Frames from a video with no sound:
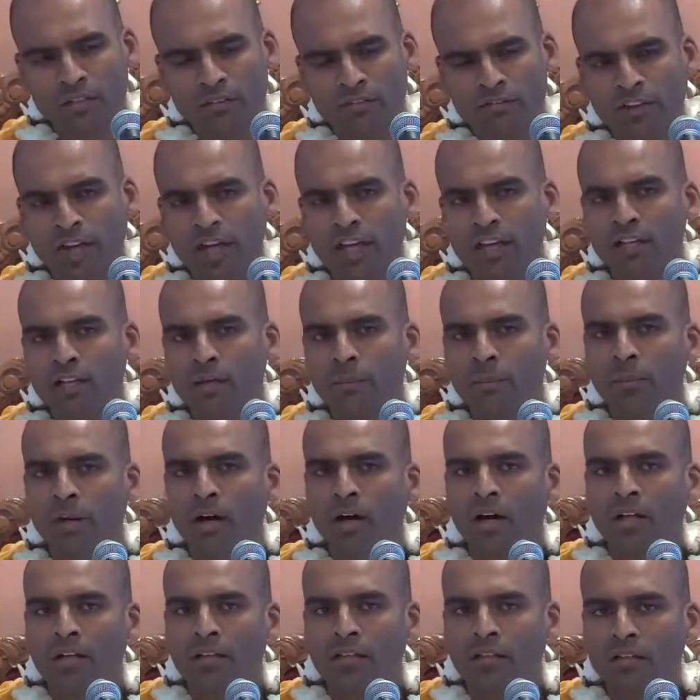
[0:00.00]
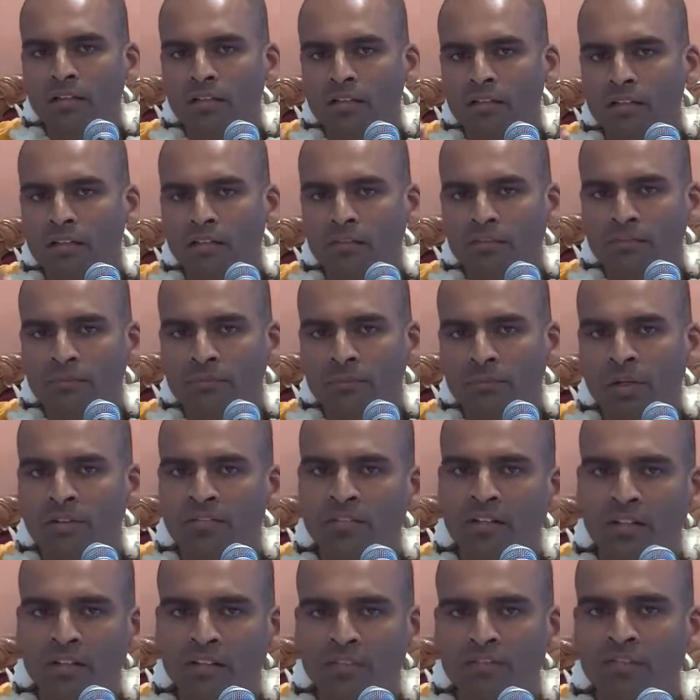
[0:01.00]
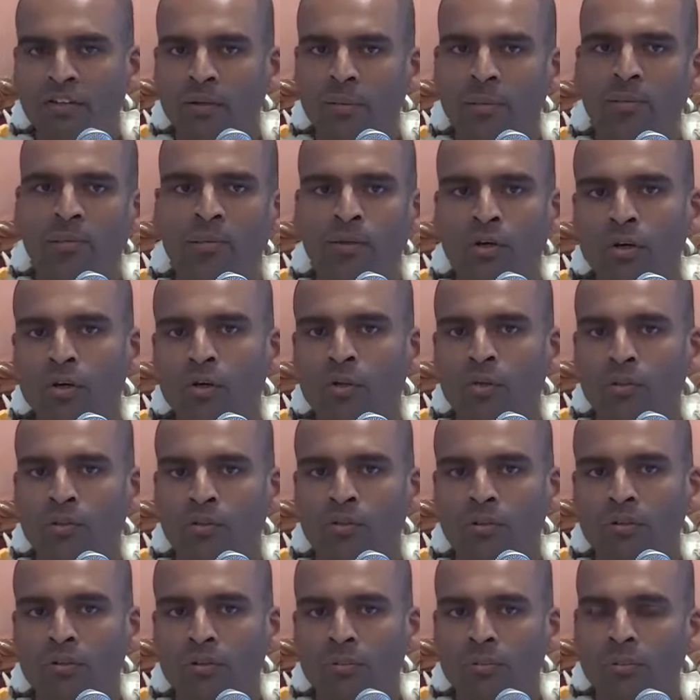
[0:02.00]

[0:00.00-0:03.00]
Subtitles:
Veda Patat Bhavet Vipro.